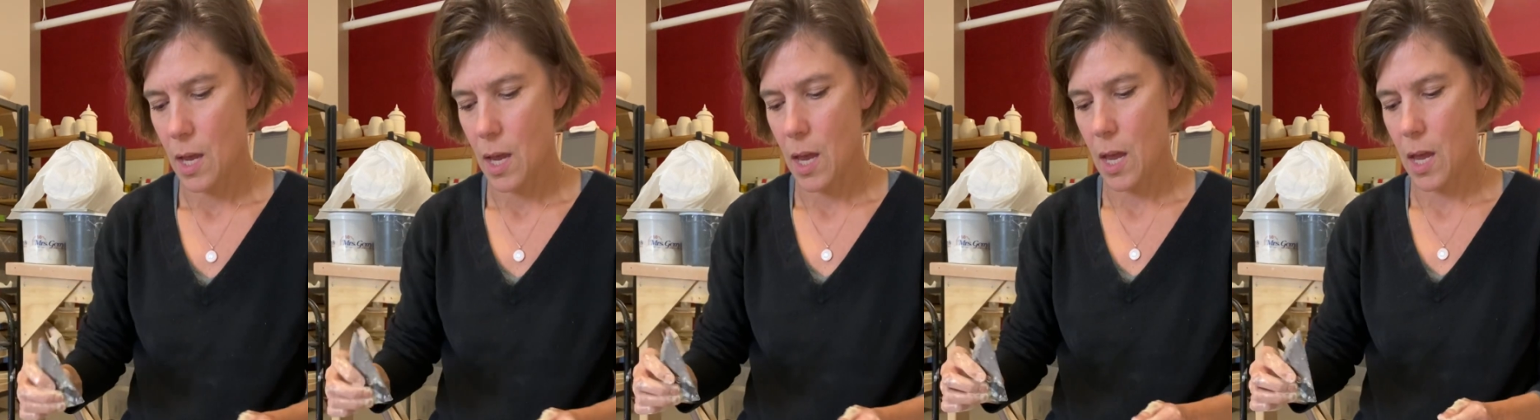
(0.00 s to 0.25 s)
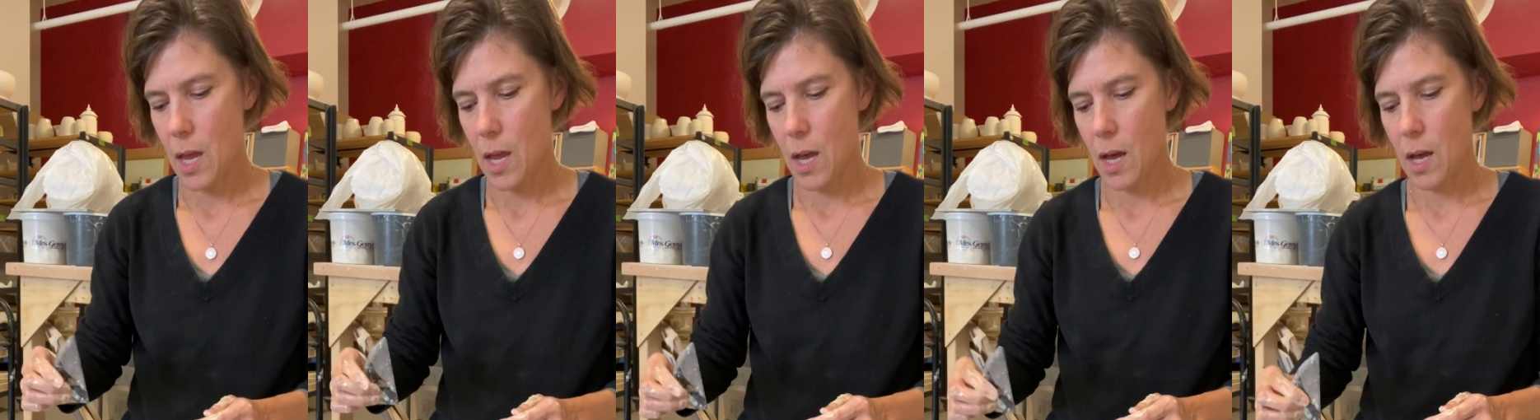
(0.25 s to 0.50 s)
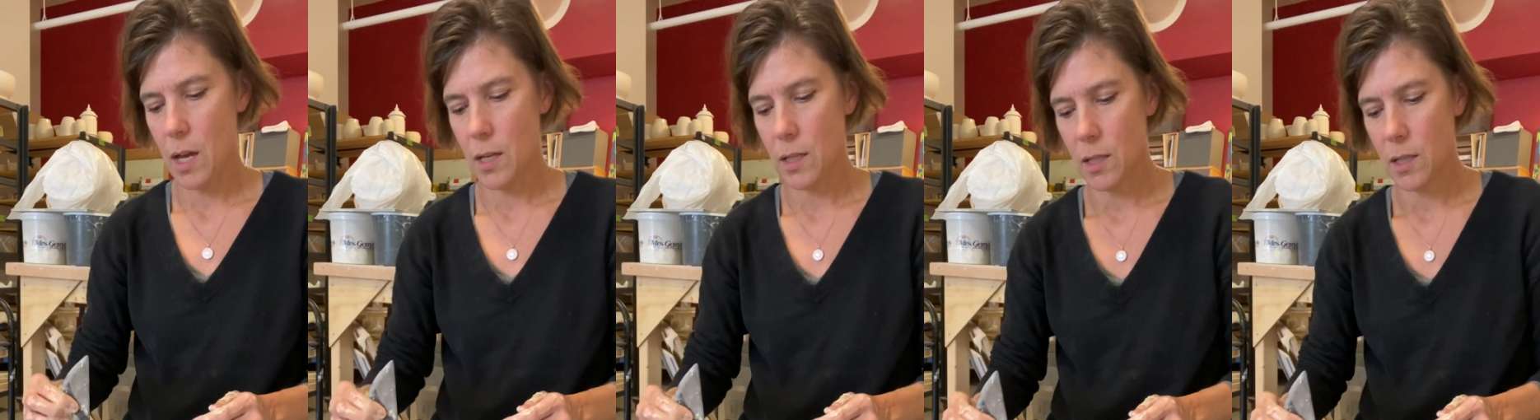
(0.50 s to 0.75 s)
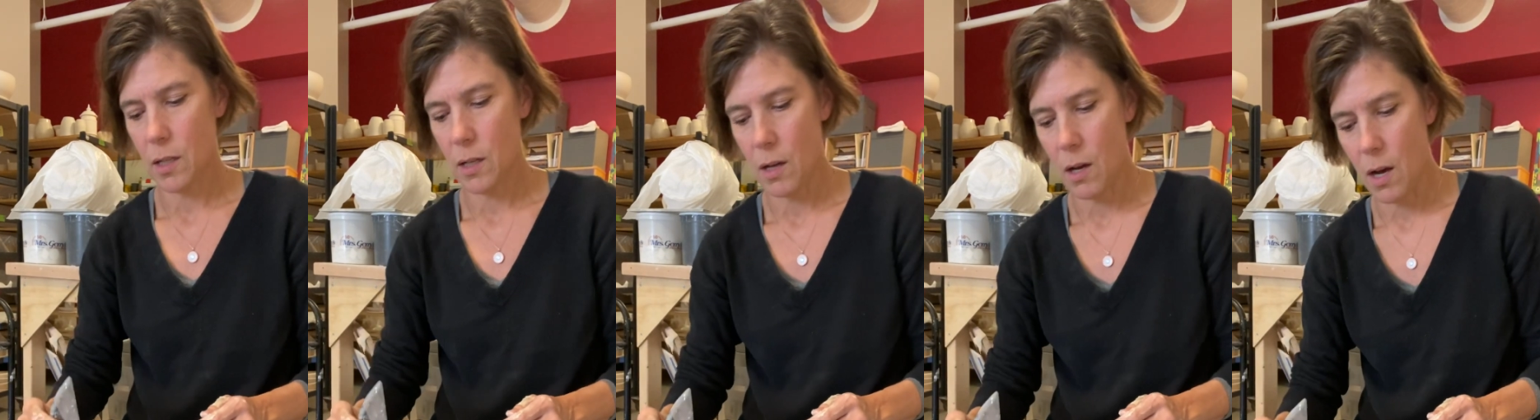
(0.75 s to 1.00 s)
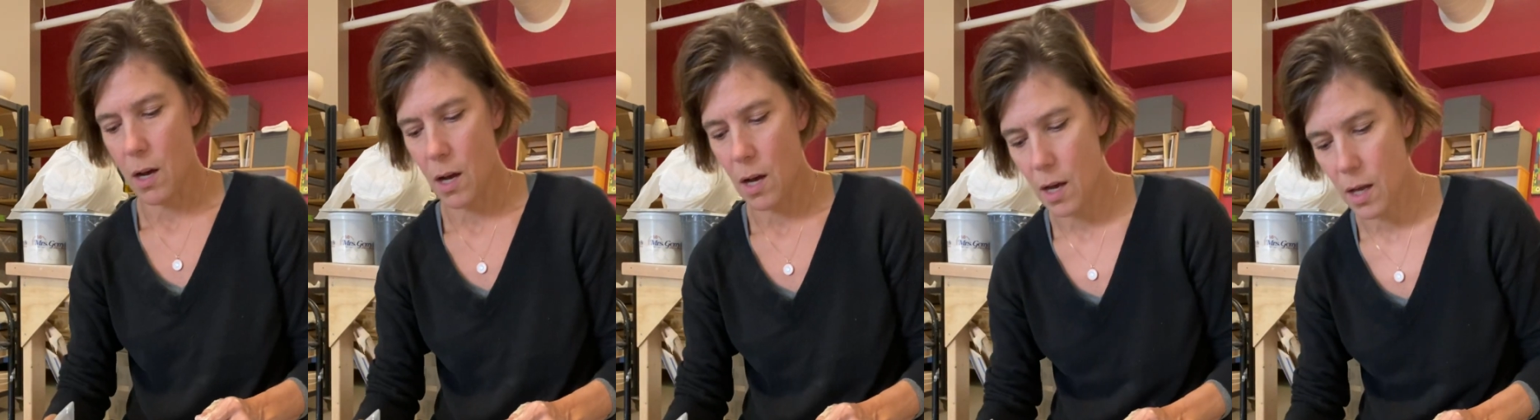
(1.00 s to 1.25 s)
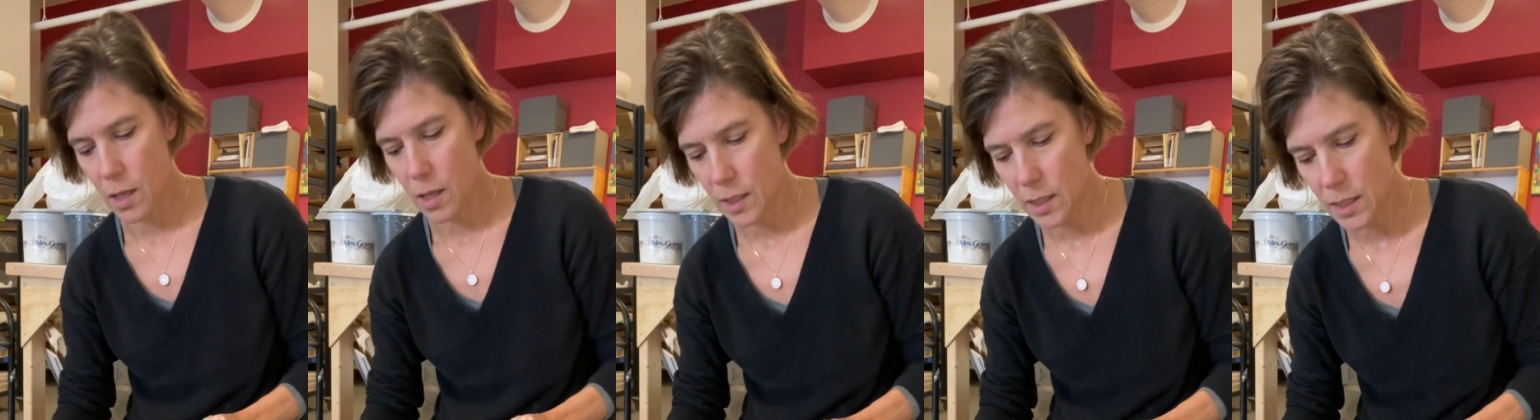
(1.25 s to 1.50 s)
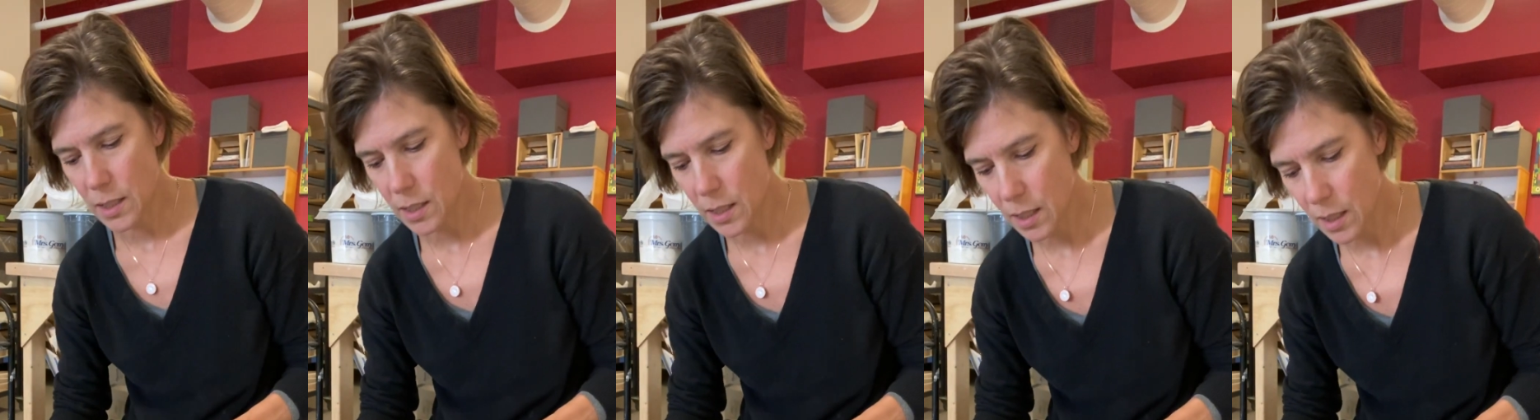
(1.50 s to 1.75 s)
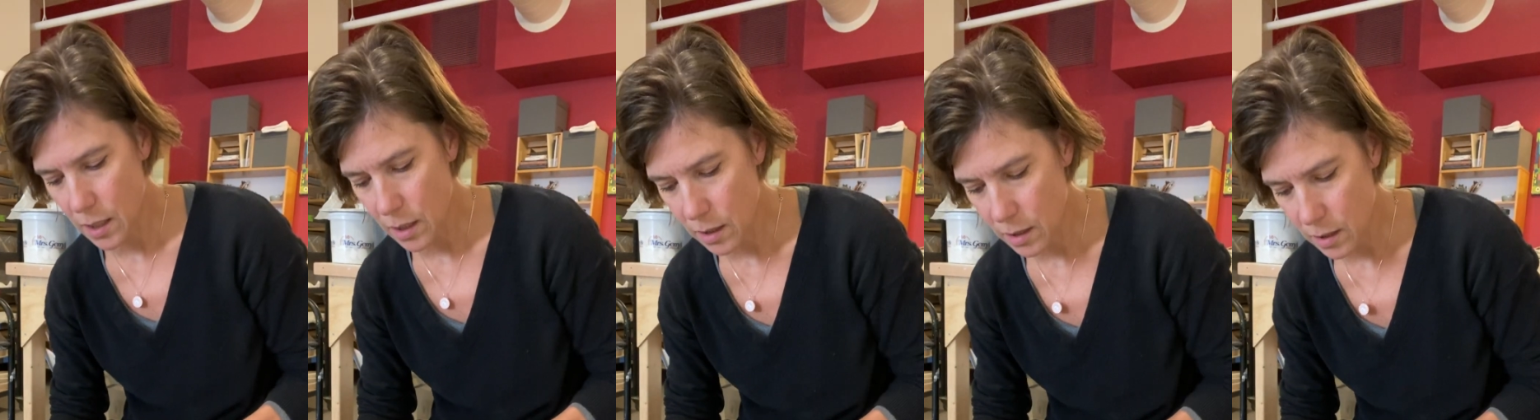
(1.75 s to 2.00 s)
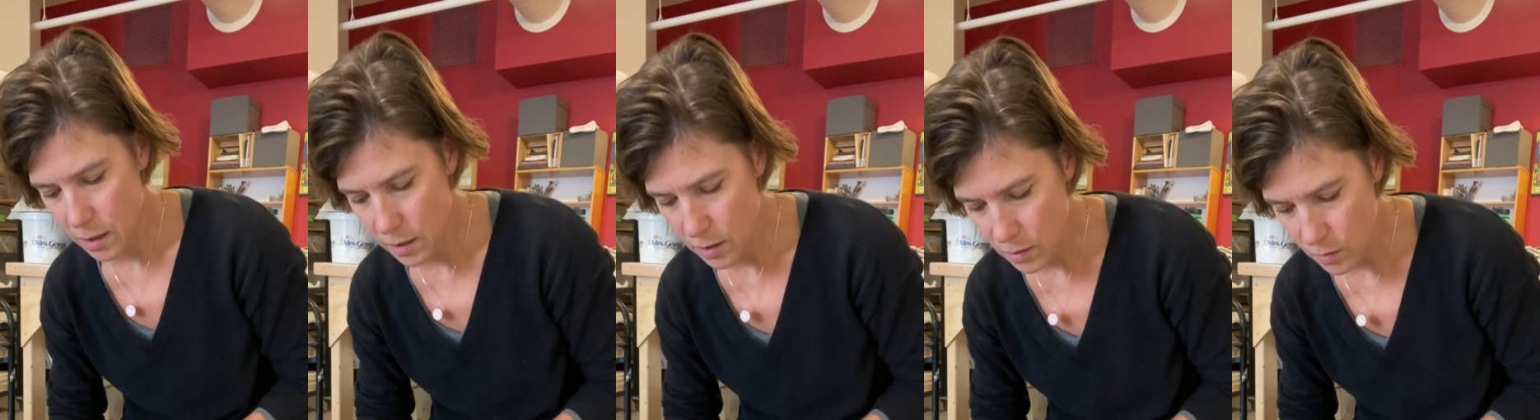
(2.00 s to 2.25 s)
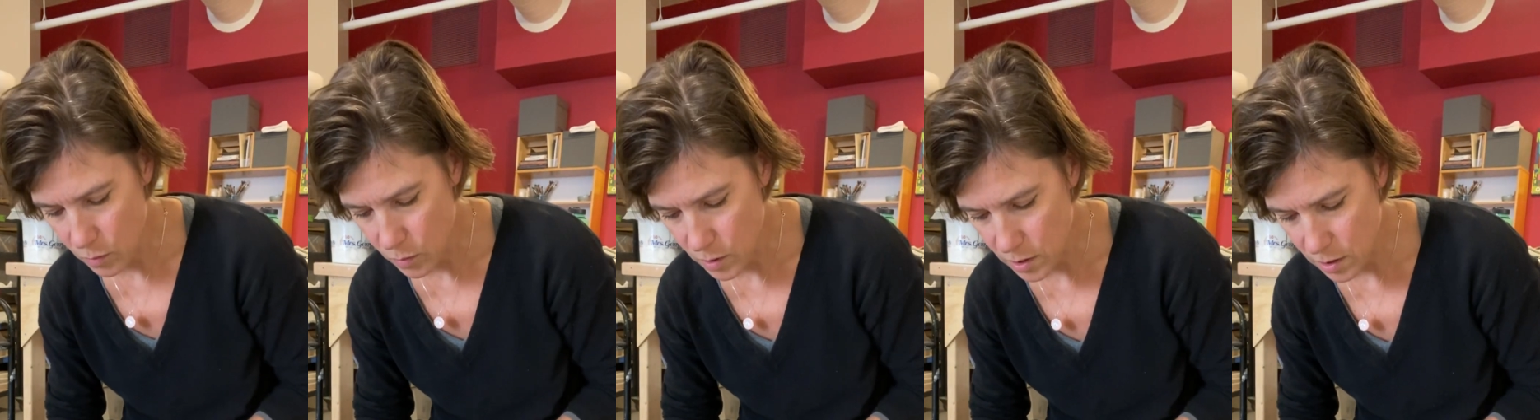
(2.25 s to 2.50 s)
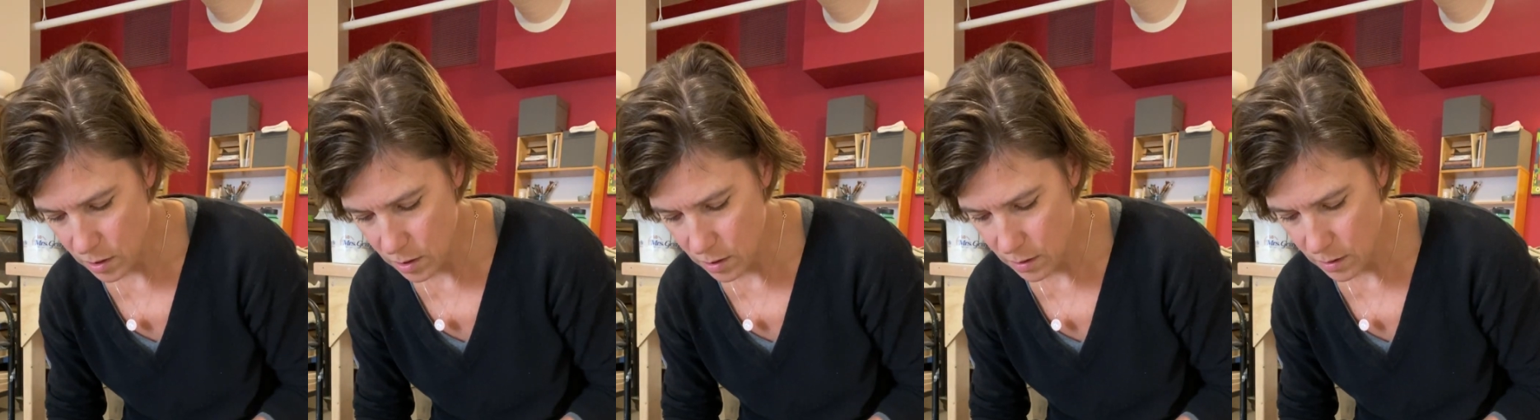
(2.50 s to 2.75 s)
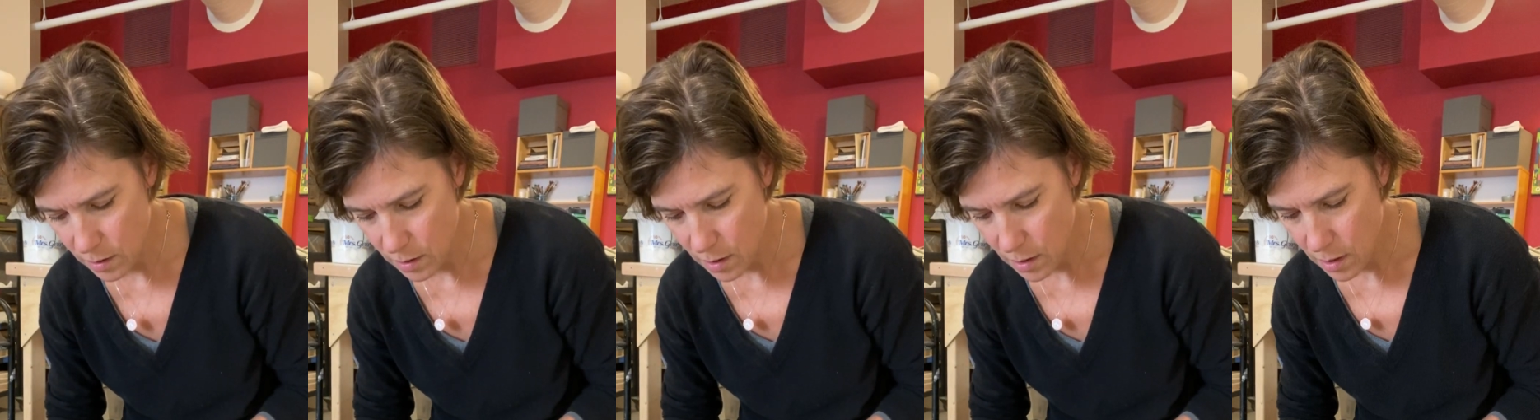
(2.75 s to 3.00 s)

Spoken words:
And all he did was,